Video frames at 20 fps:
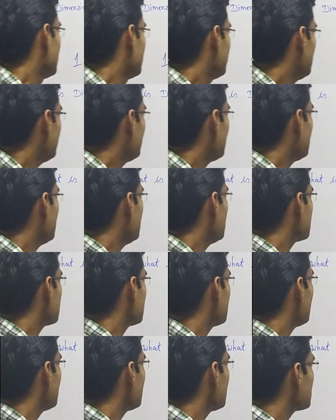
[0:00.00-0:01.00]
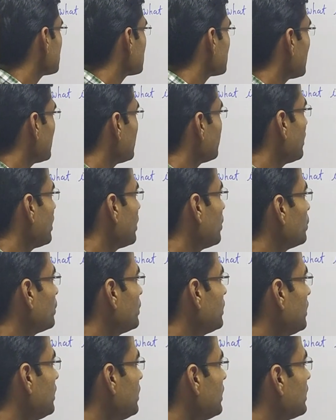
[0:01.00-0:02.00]
we will discuss
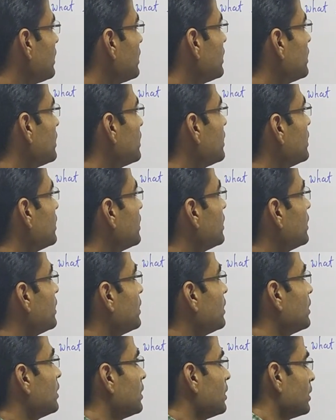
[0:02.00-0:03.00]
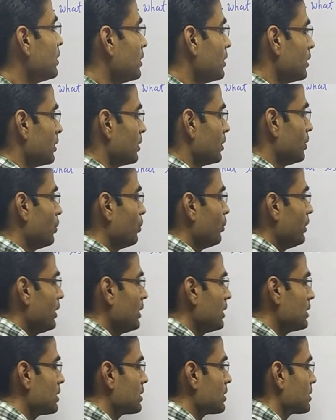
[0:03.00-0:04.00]
about the
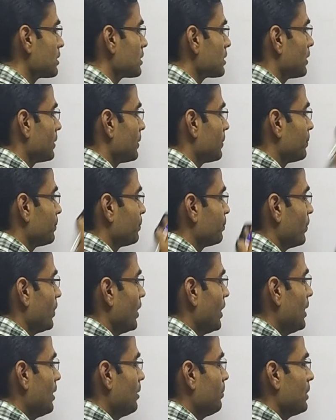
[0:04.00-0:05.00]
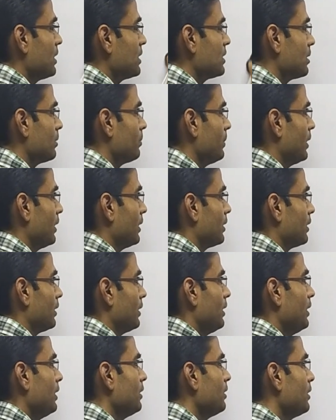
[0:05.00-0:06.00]
units and
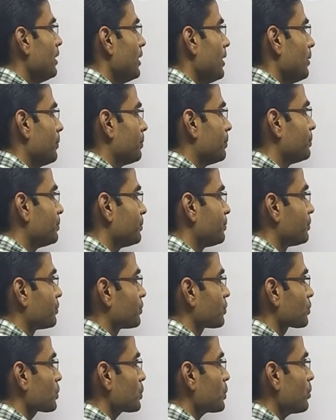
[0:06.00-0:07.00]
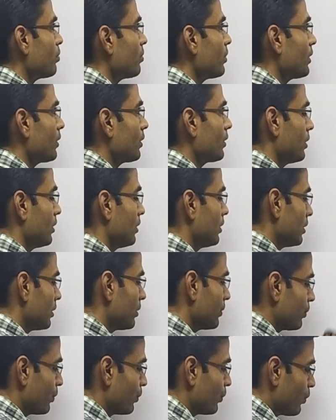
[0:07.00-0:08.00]
measurement. In them,
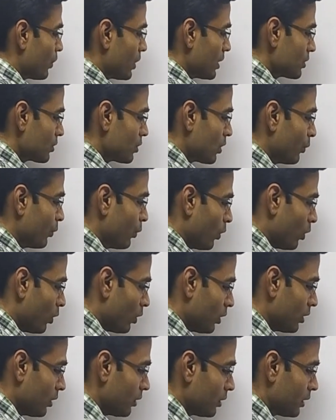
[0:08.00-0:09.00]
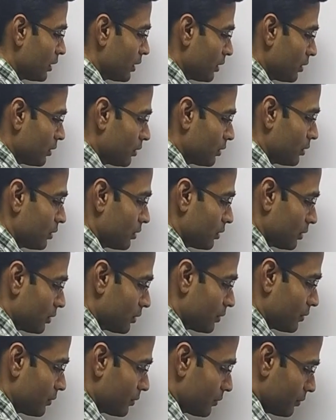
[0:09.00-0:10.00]
first of all,
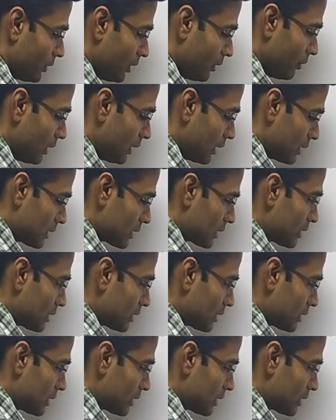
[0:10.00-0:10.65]
we will